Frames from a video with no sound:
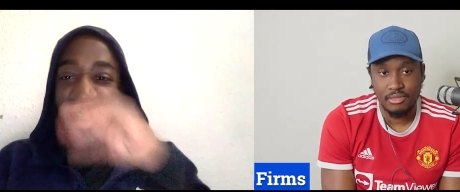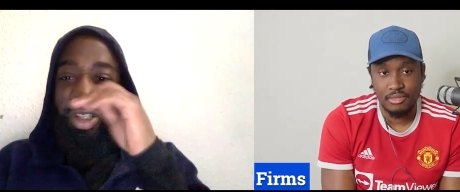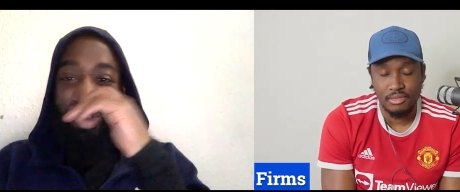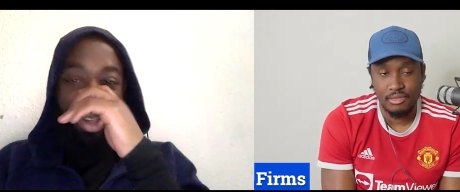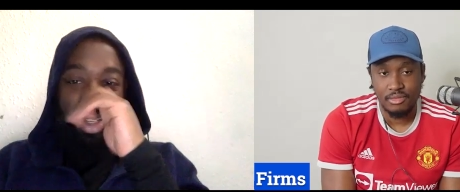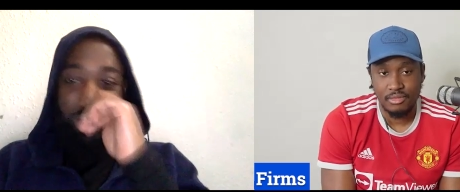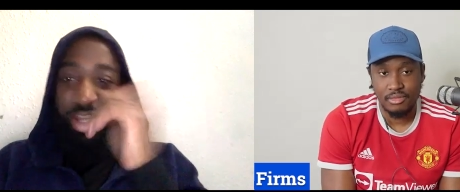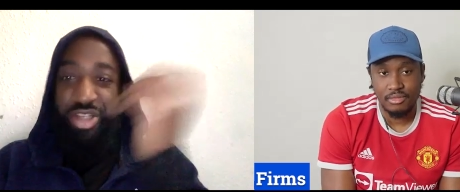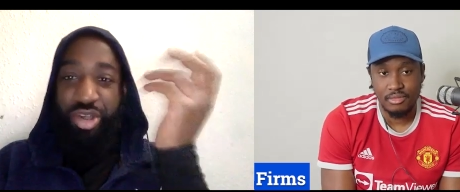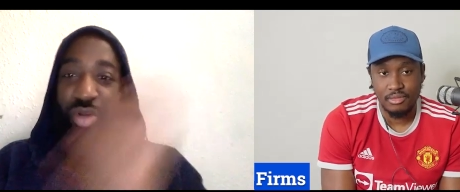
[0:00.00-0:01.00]
Speaker 1: situation,
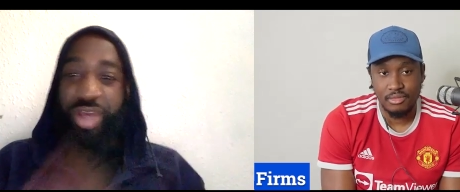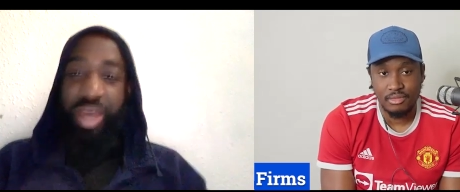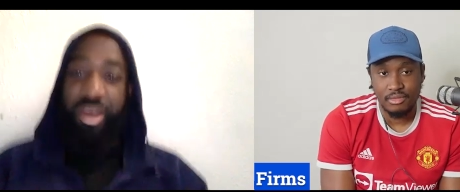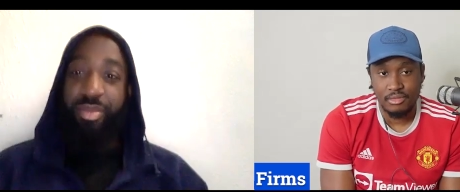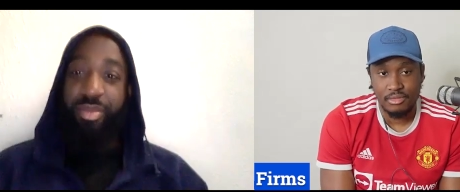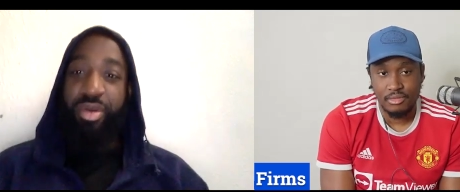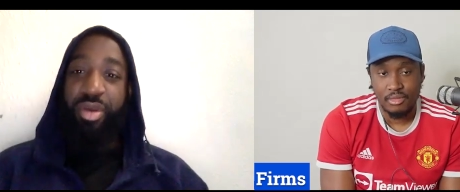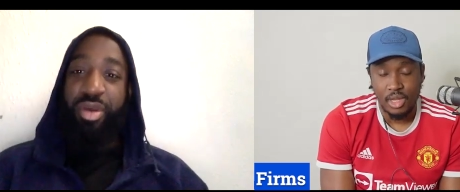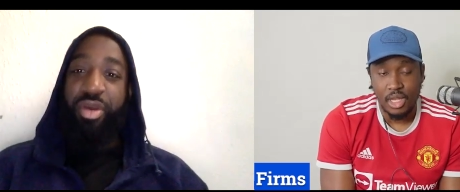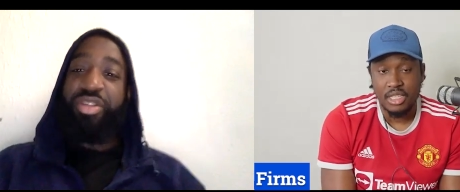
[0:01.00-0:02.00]
changed the whole game.
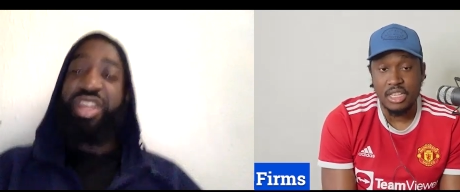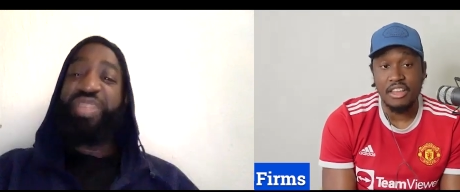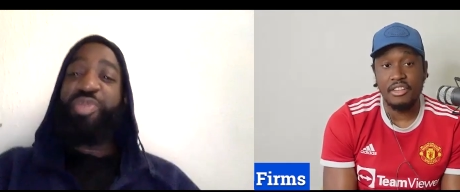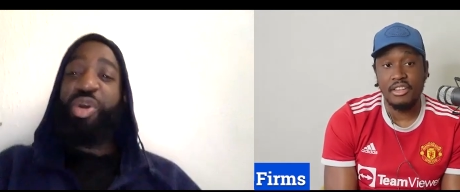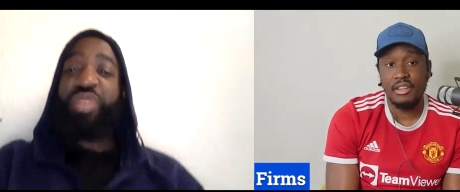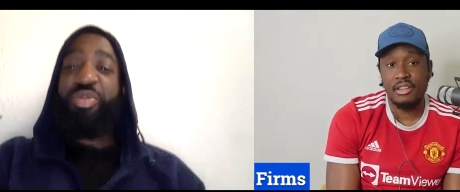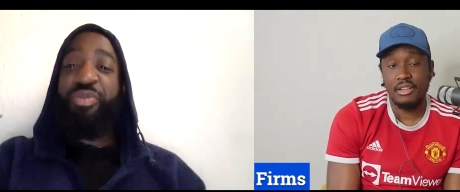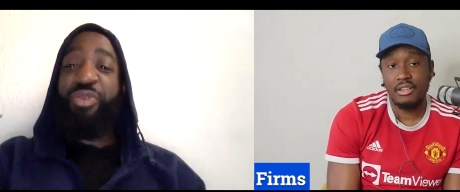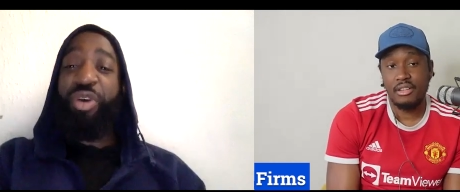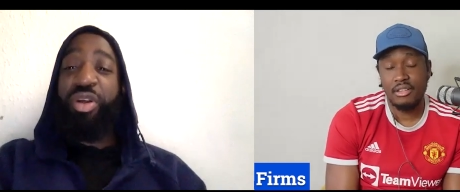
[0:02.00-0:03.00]
Because let's be honest,
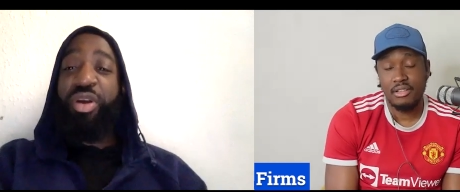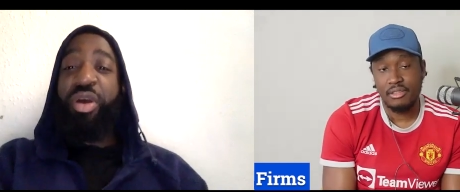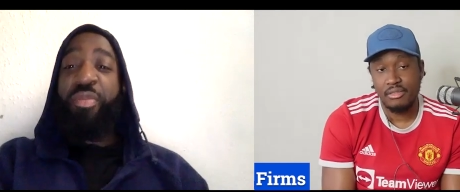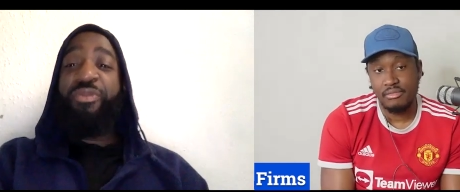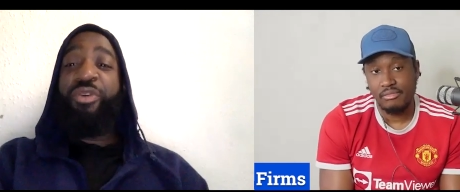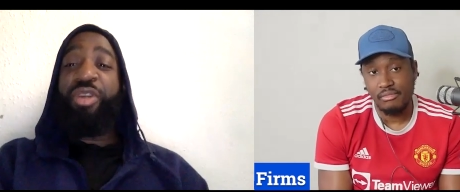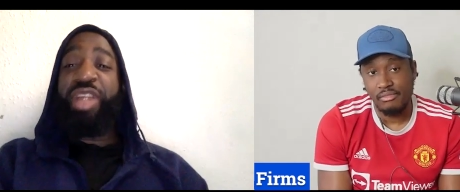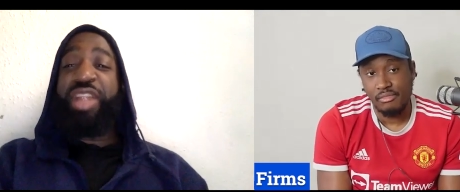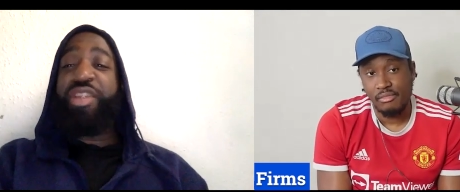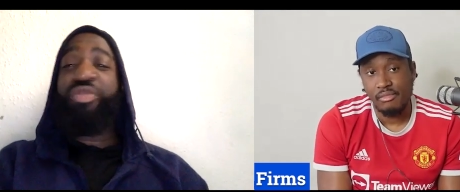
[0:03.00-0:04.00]
before before
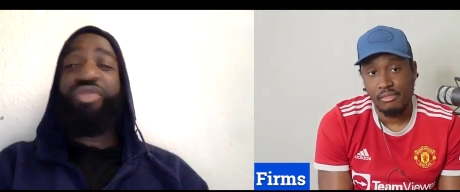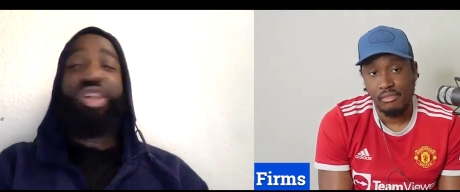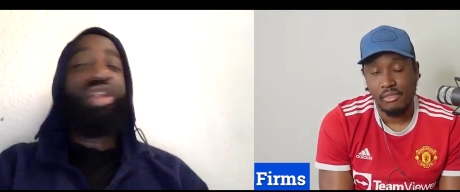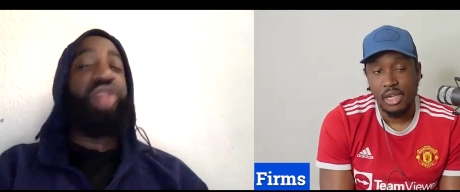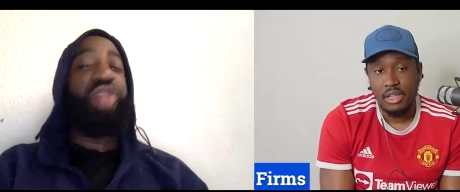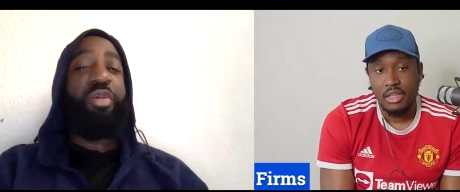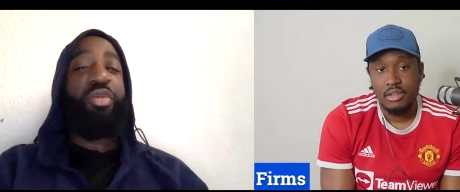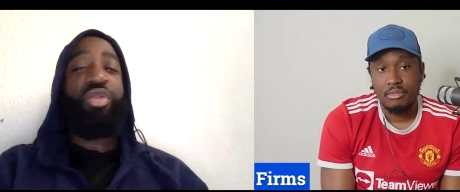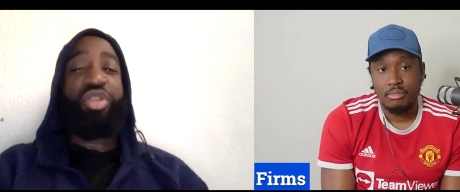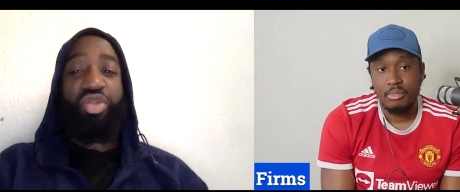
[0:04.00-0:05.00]
then, did we really look like we were
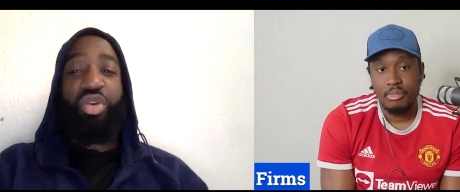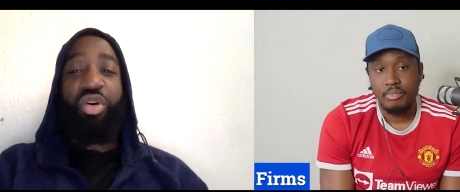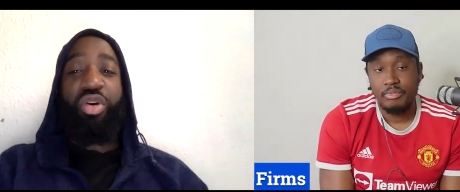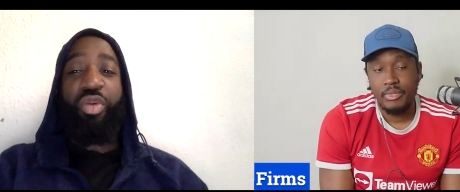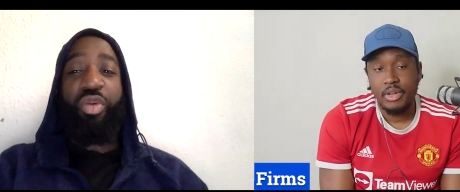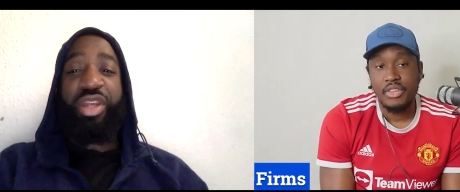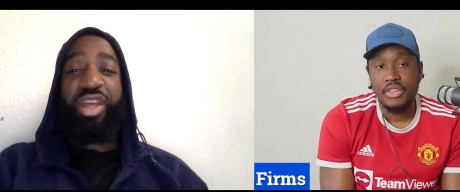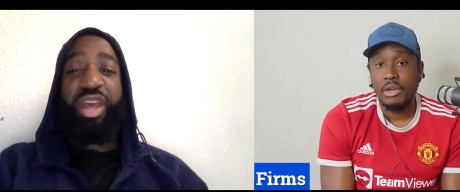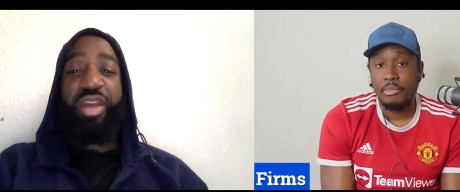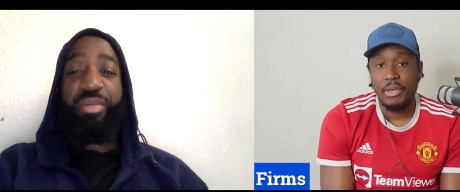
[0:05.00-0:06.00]
going to score or win well, the
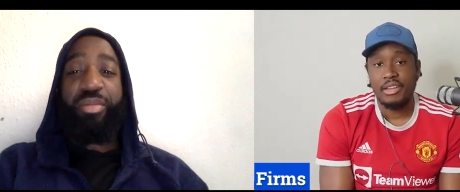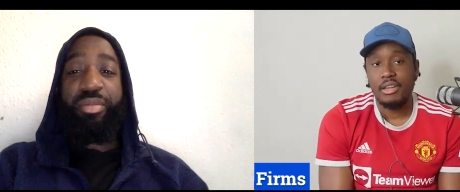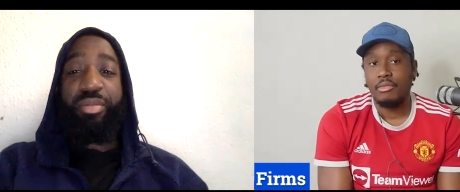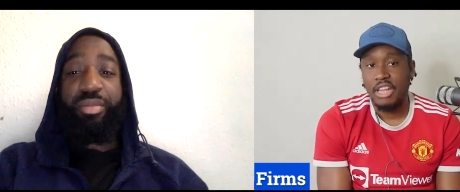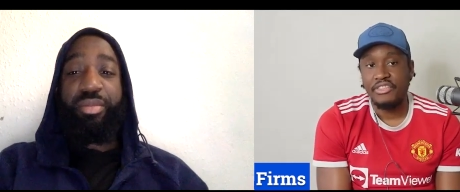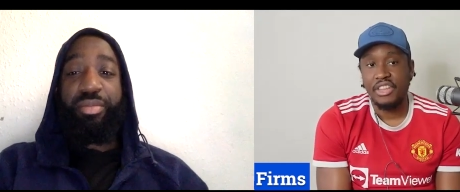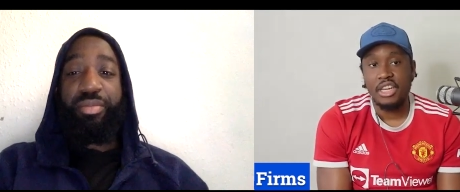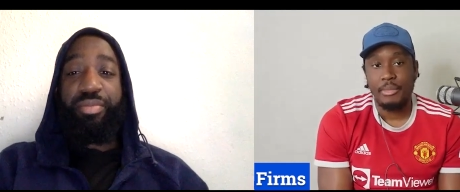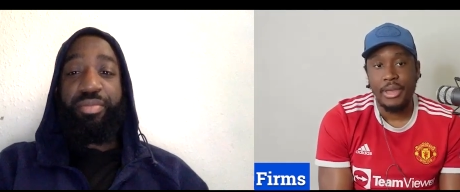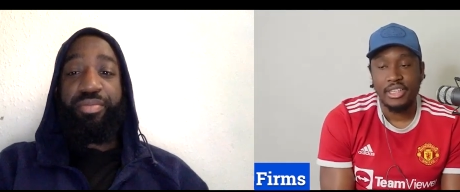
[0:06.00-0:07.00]
game? They were,
Speaker 2: the, they were
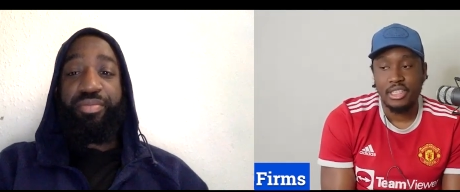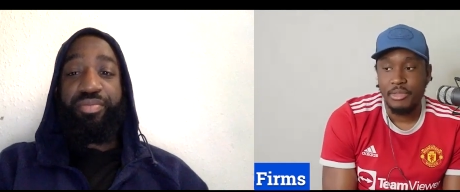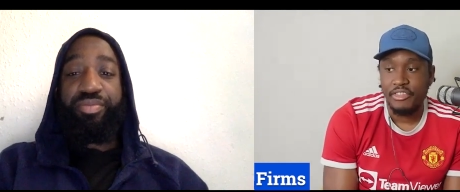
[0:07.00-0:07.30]
definitely the better team in the